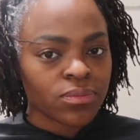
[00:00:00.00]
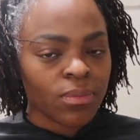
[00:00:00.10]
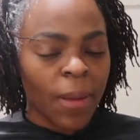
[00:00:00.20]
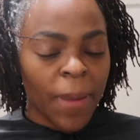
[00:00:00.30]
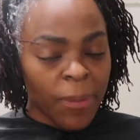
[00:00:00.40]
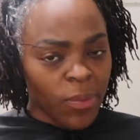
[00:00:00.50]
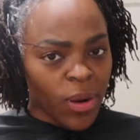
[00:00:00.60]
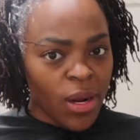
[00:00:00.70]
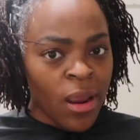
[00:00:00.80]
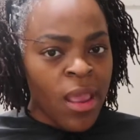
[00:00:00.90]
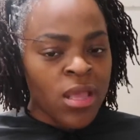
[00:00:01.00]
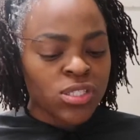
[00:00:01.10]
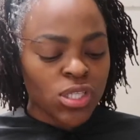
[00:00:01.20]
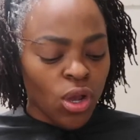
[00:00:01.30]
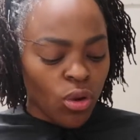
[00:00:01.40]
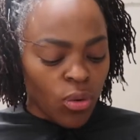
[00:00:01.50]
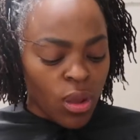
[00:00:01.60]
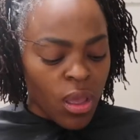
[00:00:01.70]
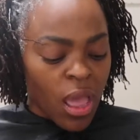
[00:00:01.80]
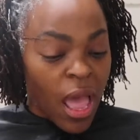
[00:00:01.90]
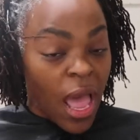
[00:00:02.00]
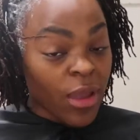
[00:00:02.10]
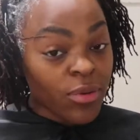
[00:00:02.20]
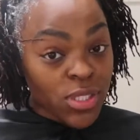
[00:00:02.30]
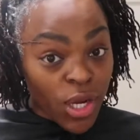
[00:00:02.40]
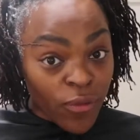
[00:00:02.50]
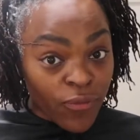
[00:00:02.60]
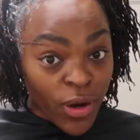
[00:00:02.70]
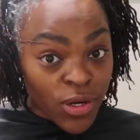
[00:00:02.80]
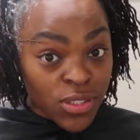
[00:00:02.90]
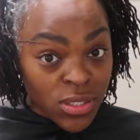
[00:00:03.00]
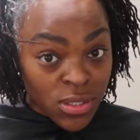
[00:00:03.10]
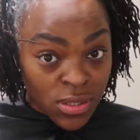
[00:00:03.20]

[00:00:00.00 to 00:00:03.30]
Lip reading: my paperwork. So I was her first